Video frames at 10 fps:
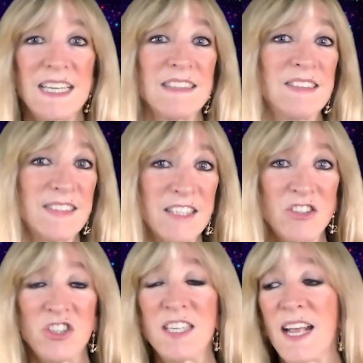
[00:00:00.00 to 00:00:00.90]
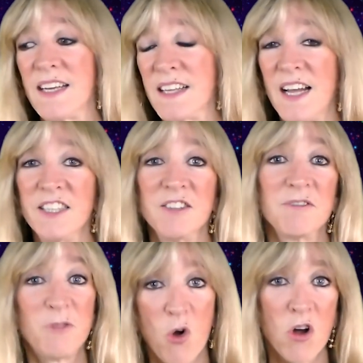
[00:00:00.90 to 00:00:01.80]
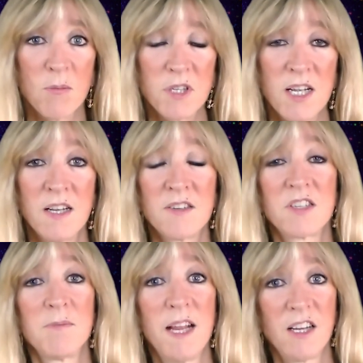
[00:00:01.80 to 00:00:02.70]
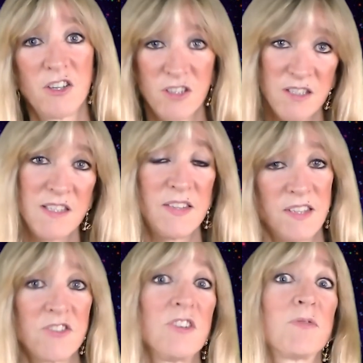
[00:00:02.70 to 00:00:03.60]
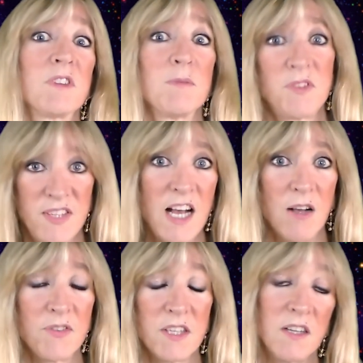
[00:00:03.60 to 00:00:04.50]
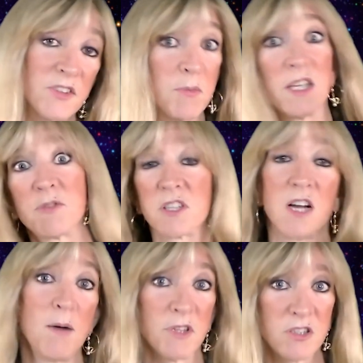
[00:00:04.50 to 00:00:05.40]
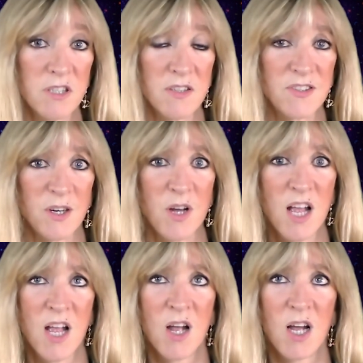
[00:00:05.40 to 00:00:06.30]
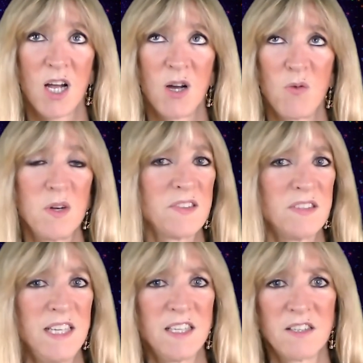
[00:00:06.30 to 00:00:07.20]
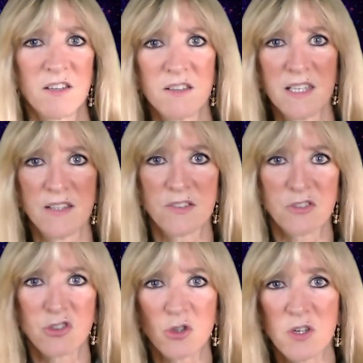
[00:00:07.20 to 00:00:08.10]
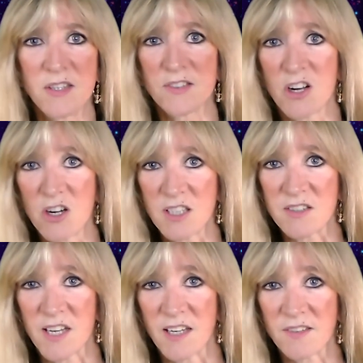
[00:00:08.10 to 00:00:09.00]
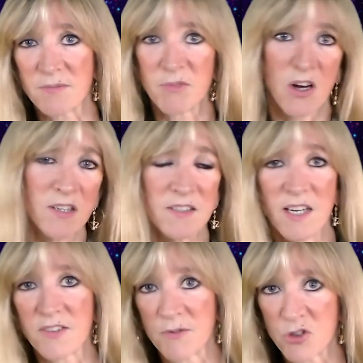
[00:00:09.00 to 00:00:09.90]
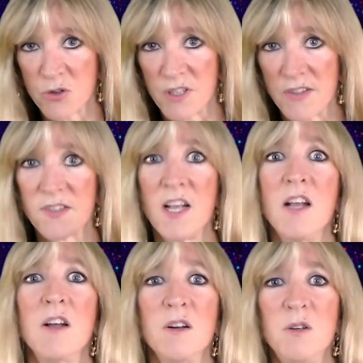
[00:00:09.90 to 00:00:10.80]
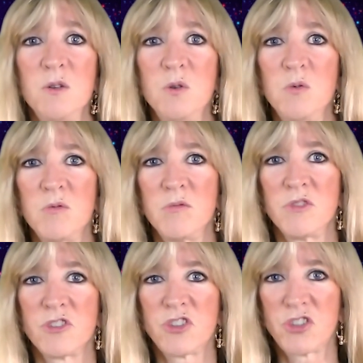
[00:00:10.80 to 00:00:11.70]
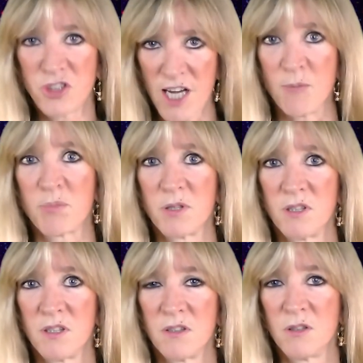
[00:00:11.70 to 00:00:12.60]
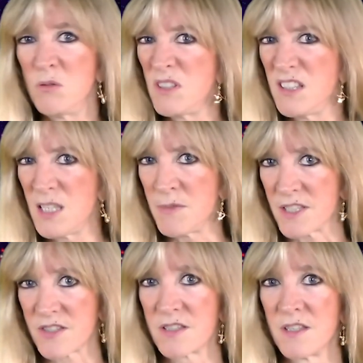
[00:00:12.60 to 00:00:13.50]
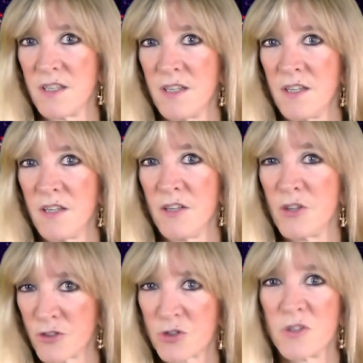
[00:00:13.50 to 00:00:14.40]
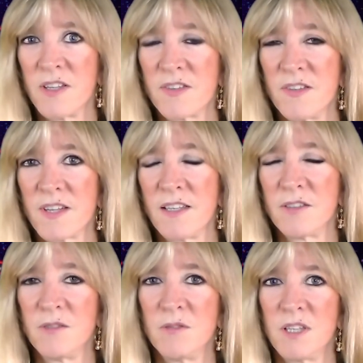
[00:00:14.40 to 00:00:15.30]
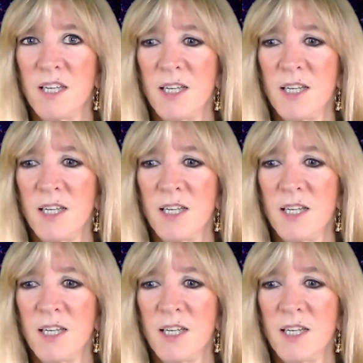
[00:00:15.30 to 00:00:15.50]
and stingy and uninformed to make good decisions for themselves and ultimately for the common good. So what's needed are these choice architects of choice, who shape, who limit your choices and who